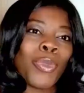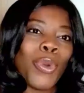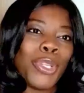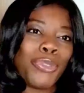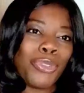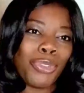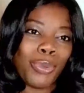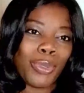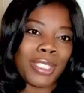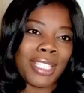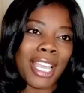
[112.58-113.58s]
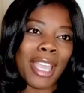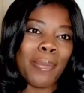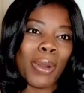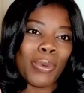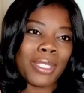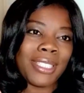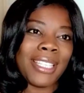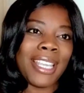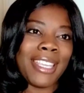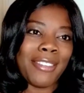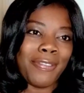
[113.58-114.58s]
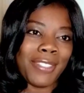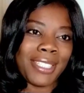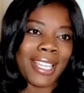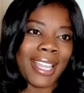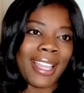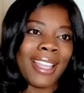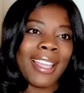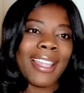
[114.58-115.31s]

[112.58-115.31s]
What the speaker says: What did you choose? Say, and I will see a year fitter.